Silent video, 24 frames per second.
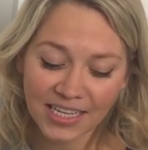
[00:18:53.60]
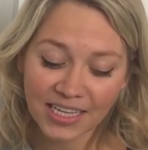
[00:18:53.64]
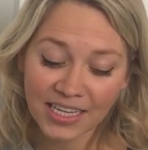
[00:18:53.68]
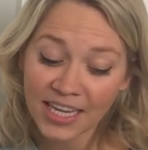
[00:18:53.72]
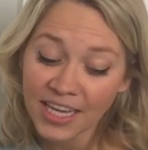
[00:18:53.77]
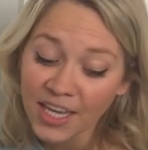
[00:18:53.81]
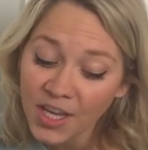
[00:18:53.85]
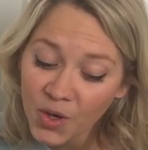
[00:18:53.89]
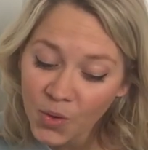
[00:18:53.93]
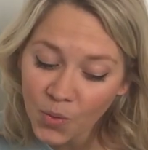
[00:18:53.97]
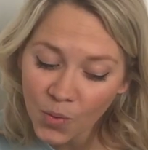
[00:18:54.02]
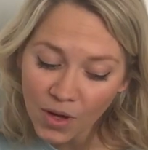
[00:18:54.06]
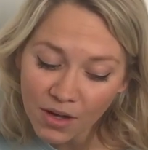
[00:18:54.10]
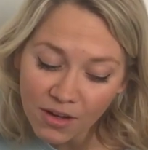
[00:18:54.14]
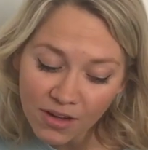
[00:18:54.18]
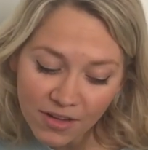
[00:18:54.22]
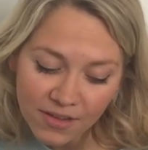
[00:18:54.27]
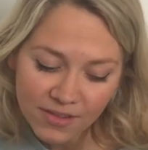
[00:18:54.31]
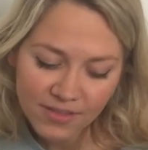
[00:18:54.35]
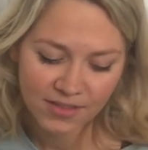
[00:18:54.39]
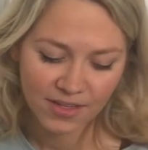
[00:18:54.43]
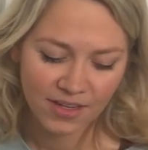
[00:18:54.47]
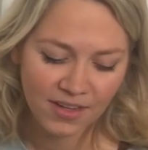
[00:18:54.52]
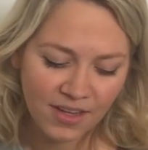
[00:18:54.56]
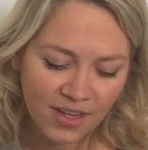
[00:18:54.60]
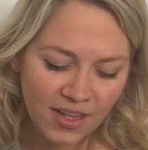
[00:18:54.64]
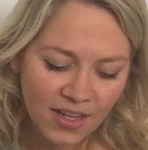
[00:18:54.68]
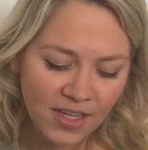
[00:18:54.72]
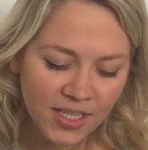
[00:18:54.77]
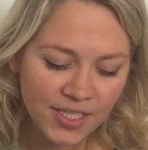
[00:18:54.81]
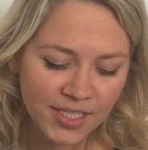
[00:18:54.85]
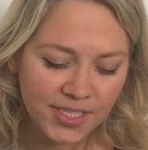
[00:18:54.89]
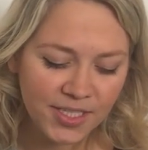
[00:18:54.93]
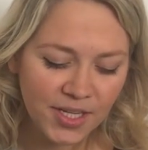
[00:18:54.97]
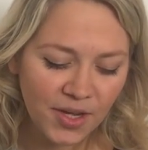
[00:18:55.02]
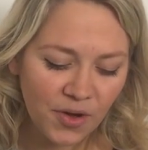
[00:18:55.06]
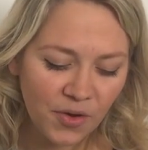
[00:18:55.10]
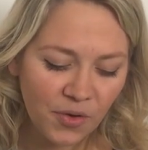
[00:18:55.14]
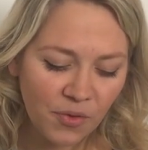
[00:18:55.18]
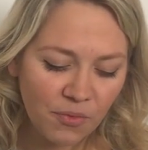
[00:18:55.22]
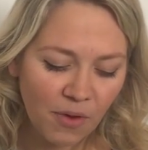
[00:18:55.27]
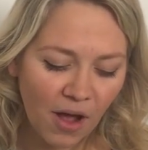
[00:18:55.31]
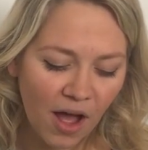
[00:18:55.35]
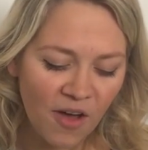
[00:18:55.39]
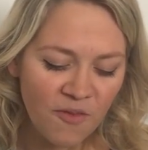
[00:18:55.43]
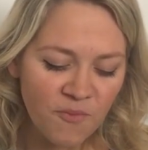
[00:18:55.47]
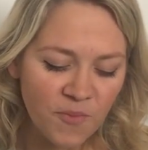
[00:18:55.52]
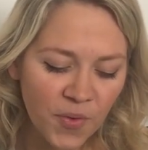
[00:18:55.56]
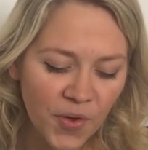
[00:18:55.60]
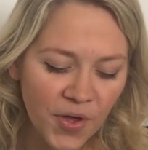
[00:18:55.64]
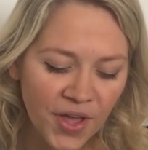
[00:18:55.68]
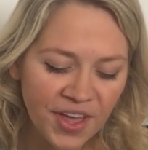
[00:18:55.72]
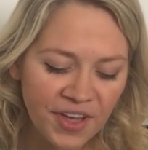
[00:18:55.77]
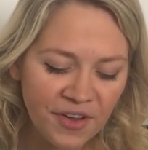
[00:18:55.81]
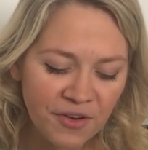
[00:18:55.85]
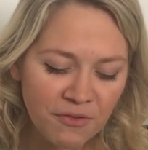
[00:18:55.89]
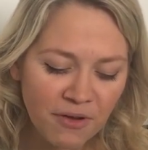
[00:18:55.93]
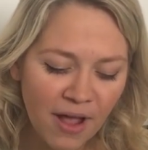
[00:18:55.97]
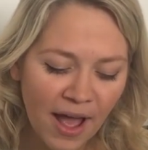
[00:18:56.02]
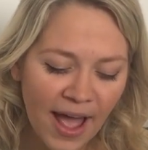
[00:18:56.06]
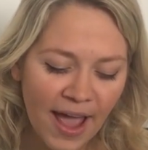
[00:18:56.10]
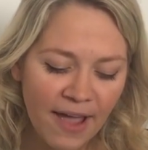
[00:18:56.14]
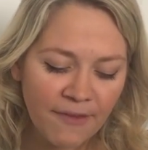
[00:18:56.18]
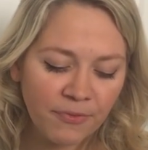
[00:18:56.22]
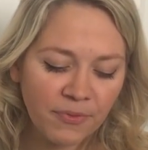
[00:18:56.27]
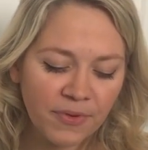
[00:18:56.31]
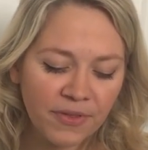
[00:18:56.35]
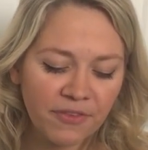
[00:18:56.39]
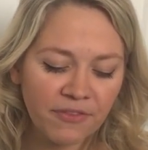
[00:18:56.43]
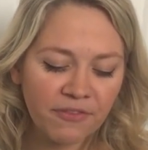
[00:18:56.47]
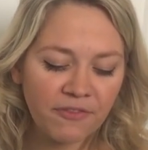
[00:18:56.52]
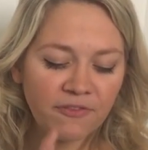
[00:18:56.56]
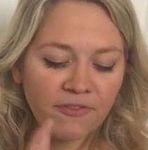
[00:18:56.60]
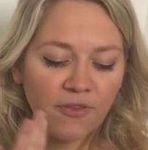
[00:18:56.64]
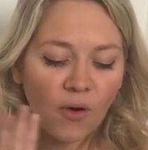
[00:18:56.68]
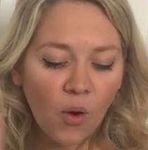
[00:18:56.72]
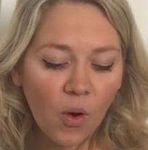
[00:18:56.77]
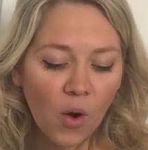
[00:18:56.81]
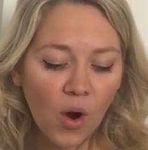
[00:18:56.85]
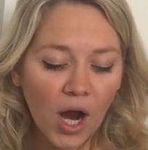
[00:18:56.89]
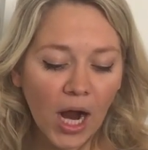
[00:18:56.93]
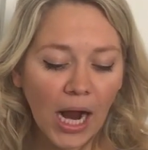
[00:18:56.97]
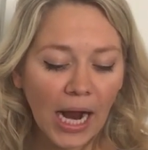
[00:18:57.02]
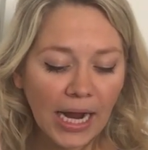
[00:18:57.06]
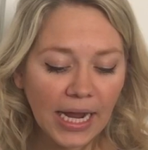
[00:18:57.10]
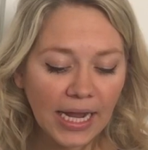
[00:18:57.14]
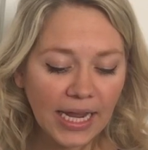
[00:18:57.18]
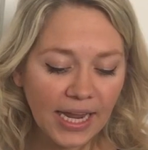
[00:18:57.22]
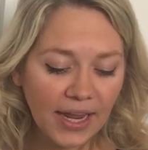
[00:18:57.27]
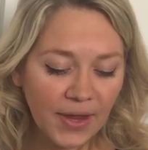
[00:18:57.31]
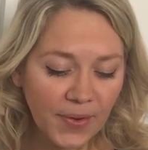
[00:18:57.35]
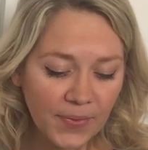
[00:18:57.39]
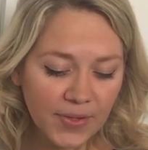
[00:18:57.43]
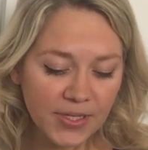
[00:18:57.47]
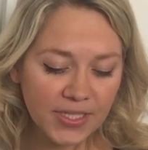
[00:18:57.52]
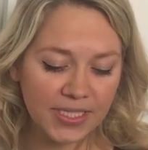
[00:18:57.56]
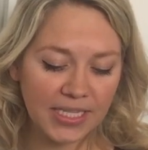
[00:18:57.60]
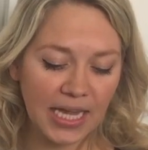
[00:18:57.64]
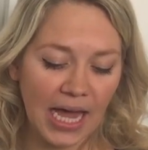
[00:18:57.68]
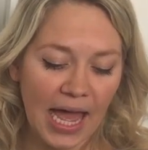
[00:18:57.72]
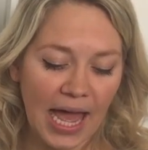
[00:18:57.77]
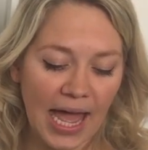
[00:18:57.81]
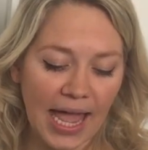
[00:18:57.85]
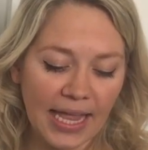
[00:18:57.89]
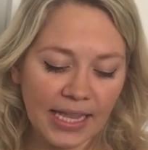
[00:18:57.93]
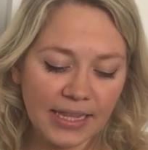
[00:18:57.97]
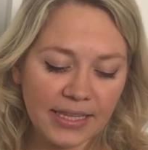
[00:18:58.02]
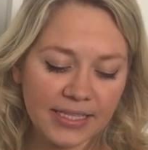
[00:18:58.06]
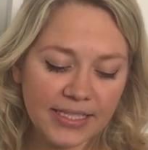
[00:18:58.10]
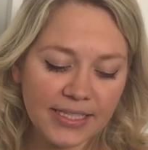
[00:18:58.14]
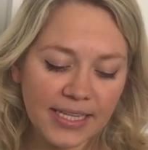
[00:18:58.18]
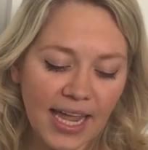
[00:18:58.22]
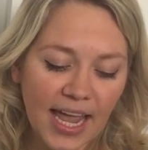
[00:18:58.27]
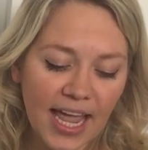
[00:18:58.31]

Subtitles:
Equal. So Rhomboy arrived with 4 equal sides,